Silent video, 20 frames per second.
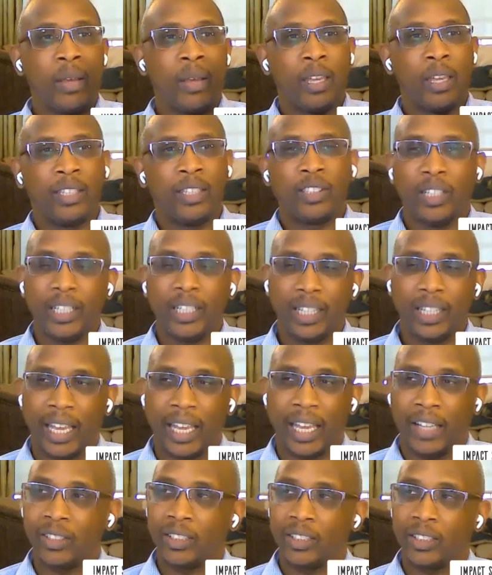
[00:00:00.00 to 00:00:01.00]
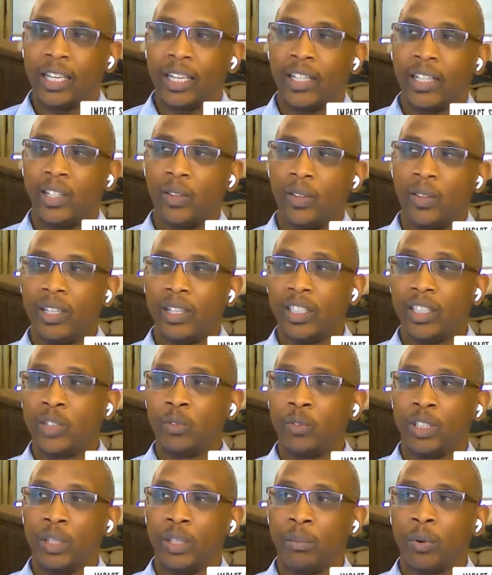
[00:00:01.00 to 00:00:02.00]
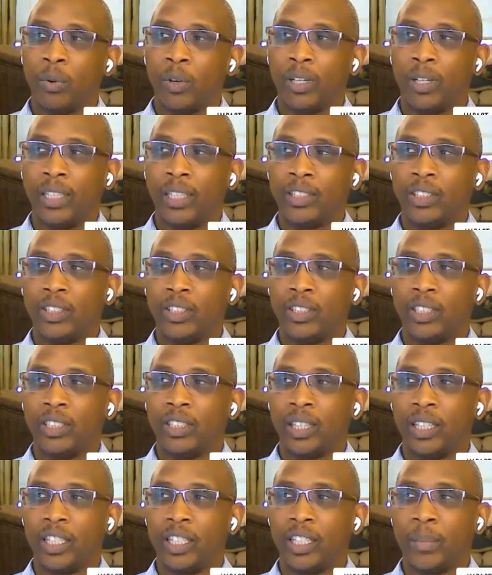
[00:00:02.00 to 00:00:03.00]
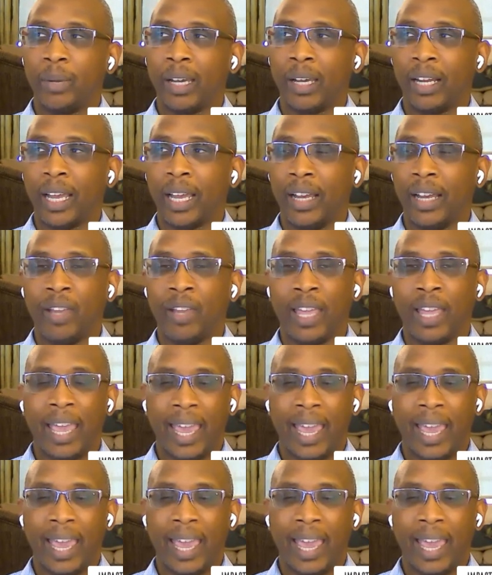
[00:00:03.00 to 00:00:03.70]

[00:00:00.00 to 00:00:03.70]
Is there anything else that you think is really important as you start to think about how